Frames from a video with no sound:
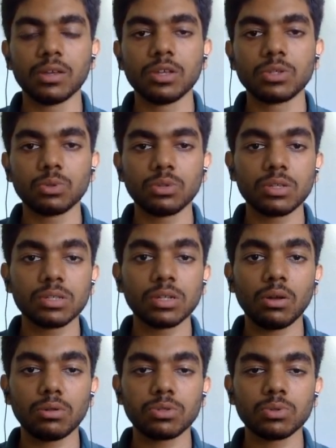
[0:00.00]
So this is
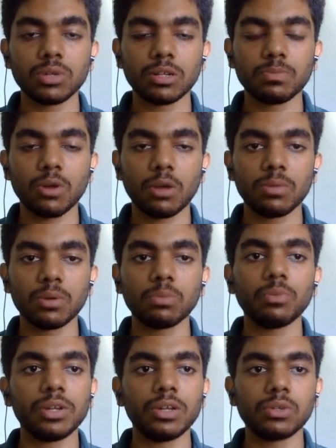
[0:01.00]
also a problem
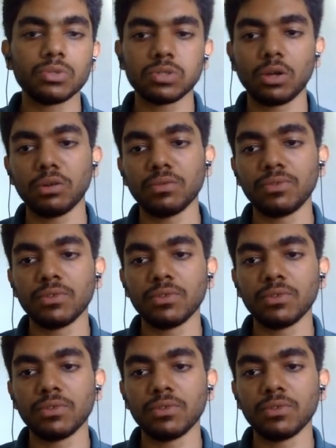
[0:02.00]
we need to solve.